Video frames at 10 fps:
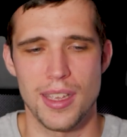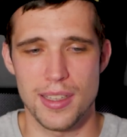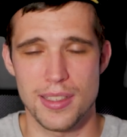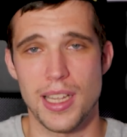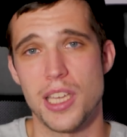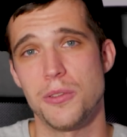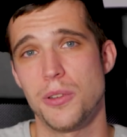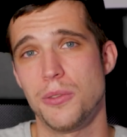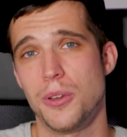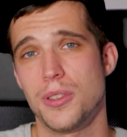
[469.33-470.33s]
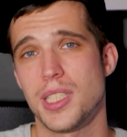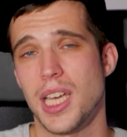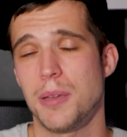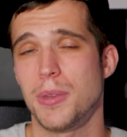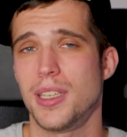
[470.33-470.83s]
it's nice for the first
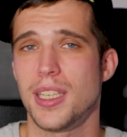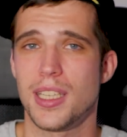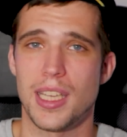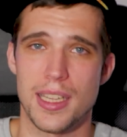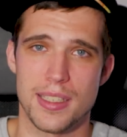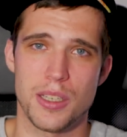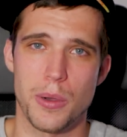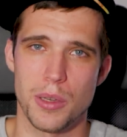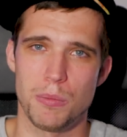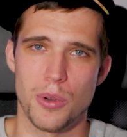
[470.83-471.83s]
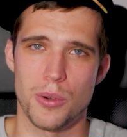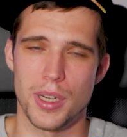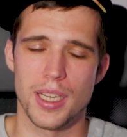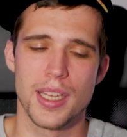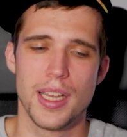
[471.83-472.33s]
time, but gets quite
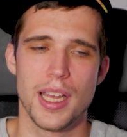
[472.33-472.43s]
boring.